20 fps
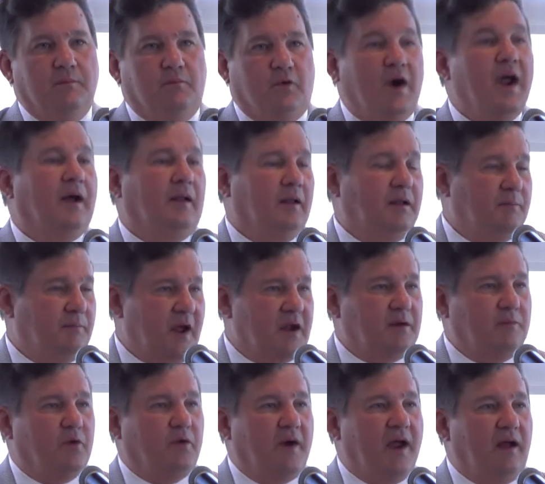
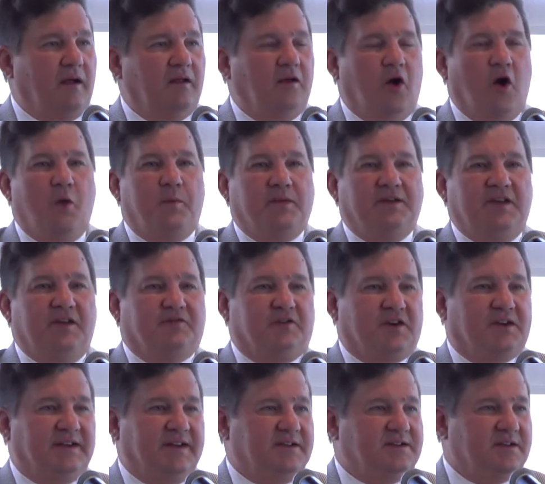Morell, openly
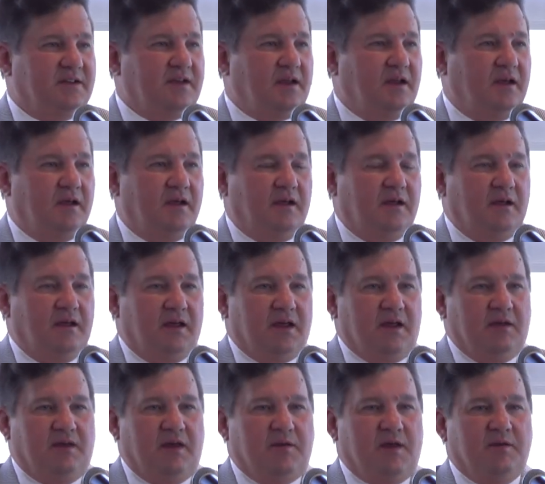for Clinton.
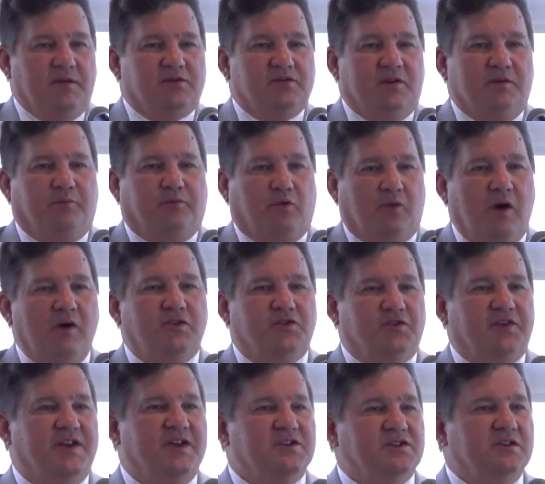He sort of broke
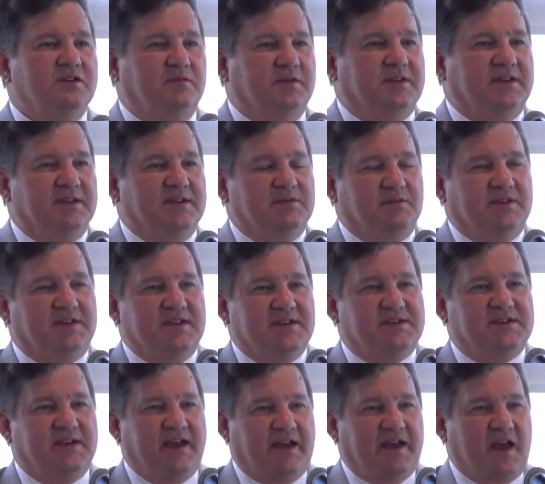tradition with the
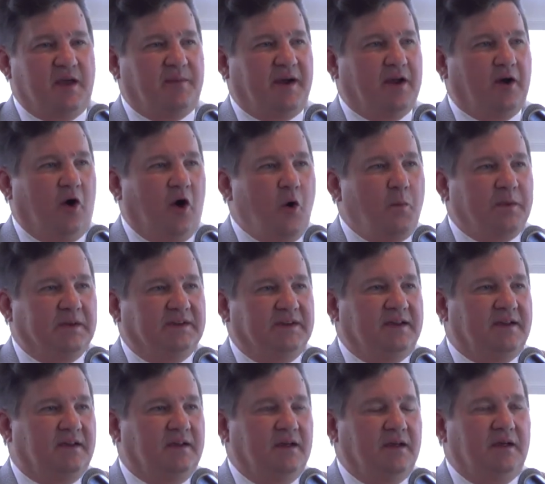CIA by
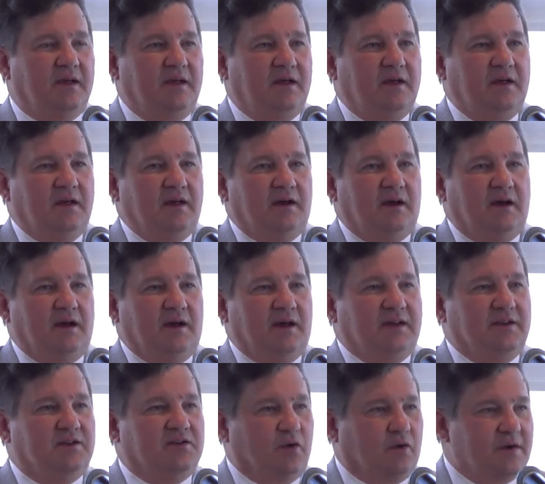openly
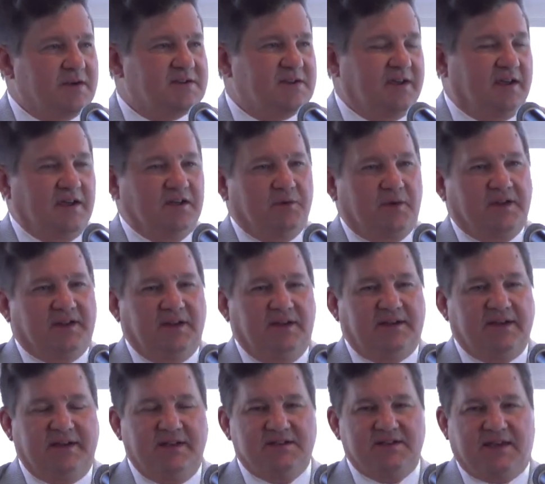endorsing Hillary
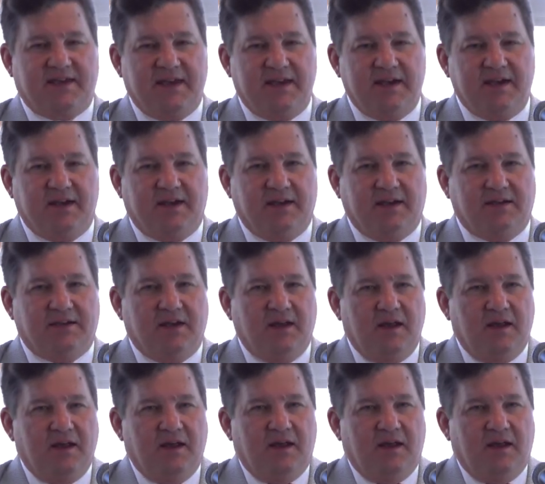Clinton as a candidate,